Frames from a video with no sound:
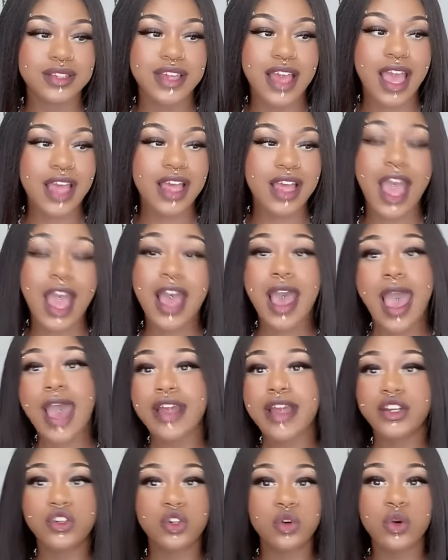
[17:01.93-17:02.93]
I,
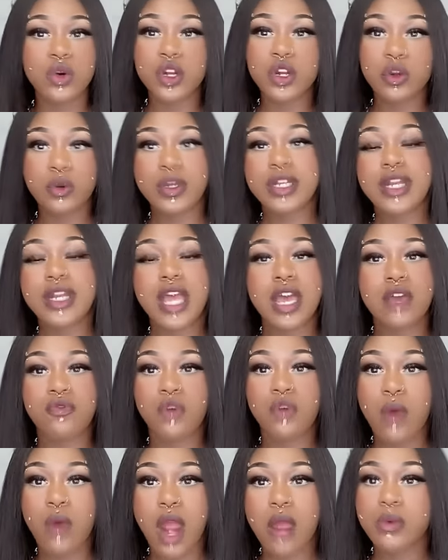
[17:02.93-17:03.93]
I, do agree that
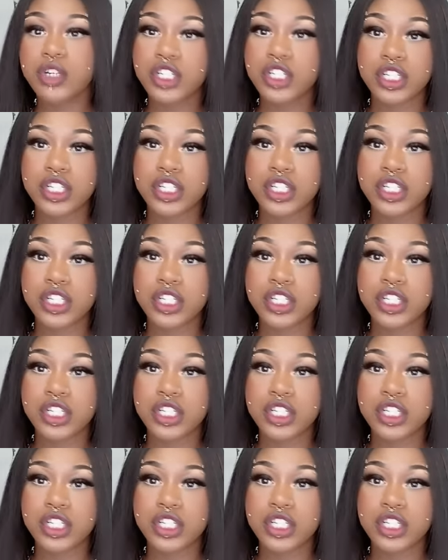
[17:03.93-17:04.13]
Ferrari